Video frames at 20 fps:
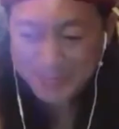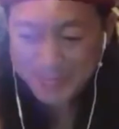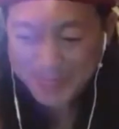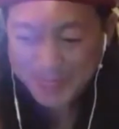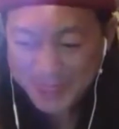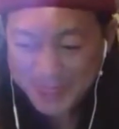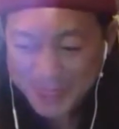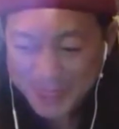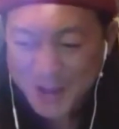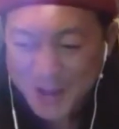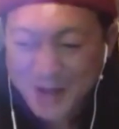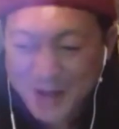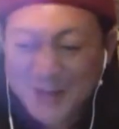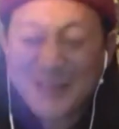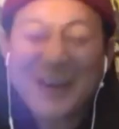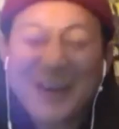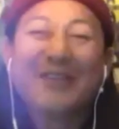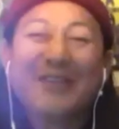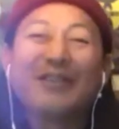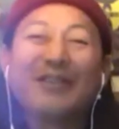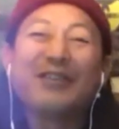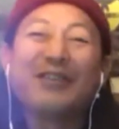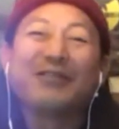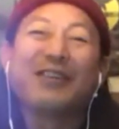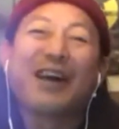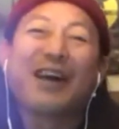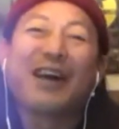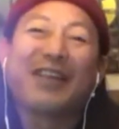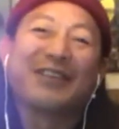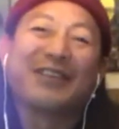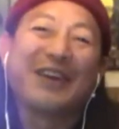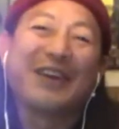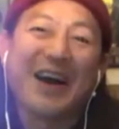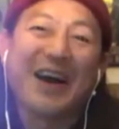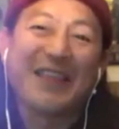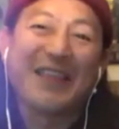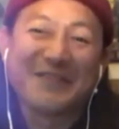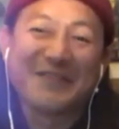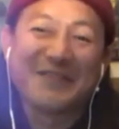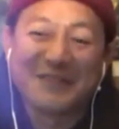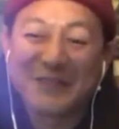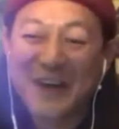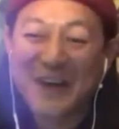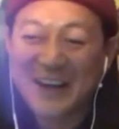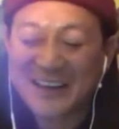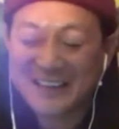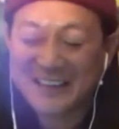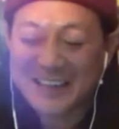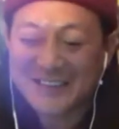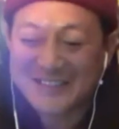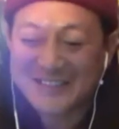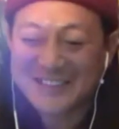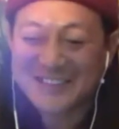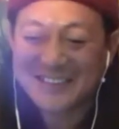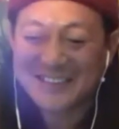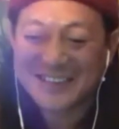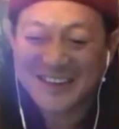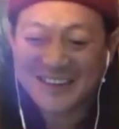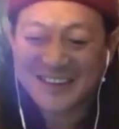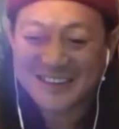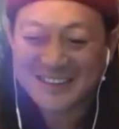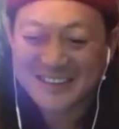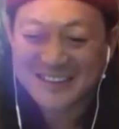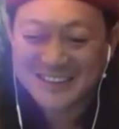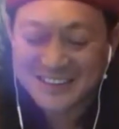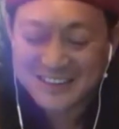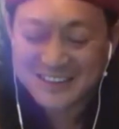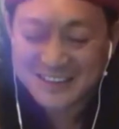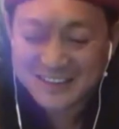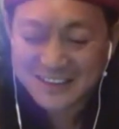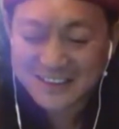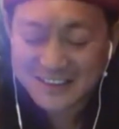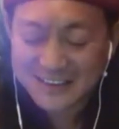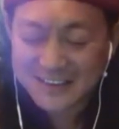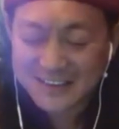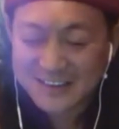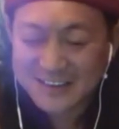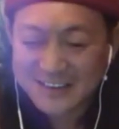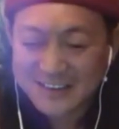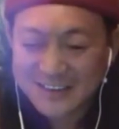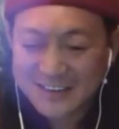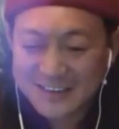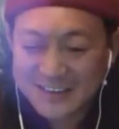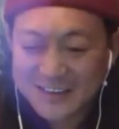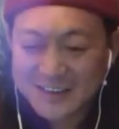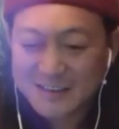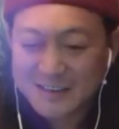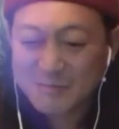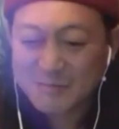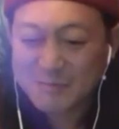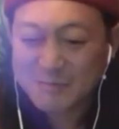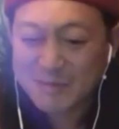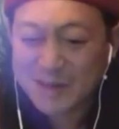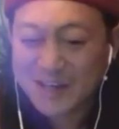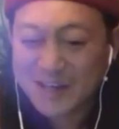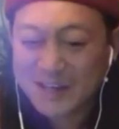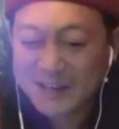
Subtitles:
No, I wouldn't rather die than fuck. That would suck. But